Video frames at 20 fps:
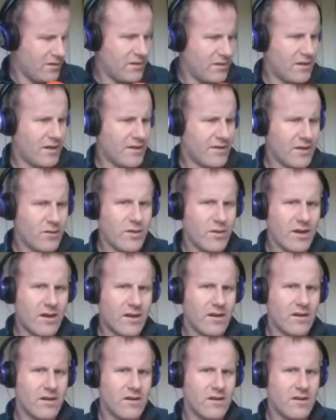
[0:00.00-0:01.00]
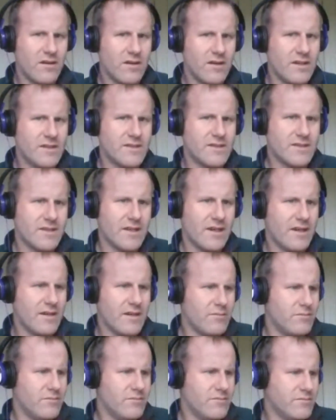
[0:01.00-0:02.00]
I think we are. It's
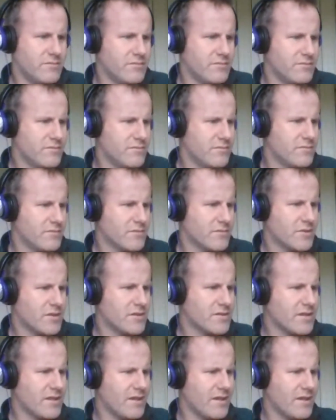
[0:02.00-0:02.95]
because